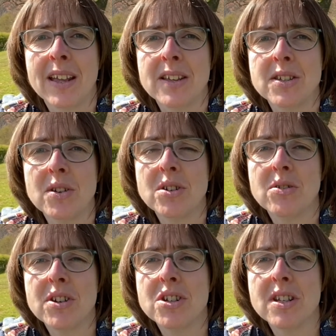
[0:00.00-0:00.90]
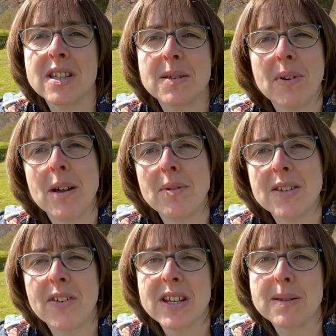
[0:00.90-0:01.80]
So to Christians, the Bible is
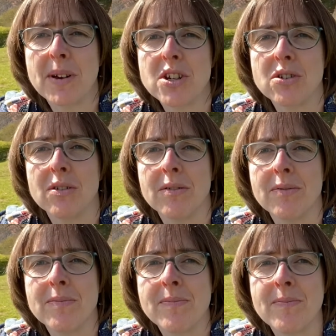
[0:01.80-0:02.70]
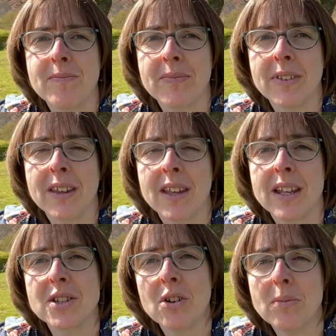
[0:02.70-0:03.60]
very special.
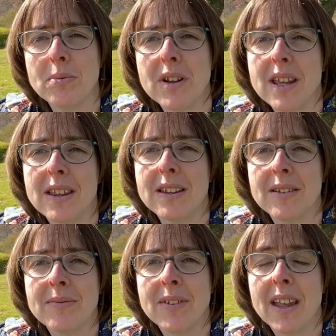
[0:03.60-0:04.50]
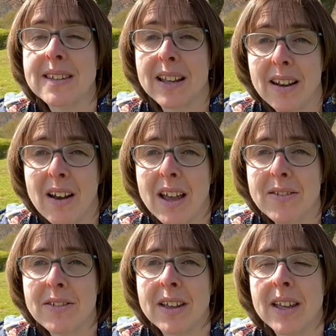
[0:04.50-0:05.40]
It's God-breathed, it's alive,
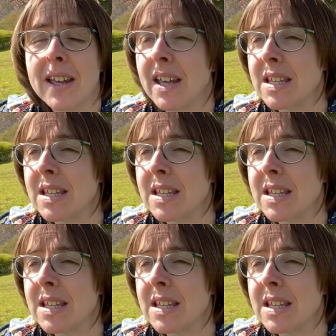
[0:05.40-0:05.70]
it's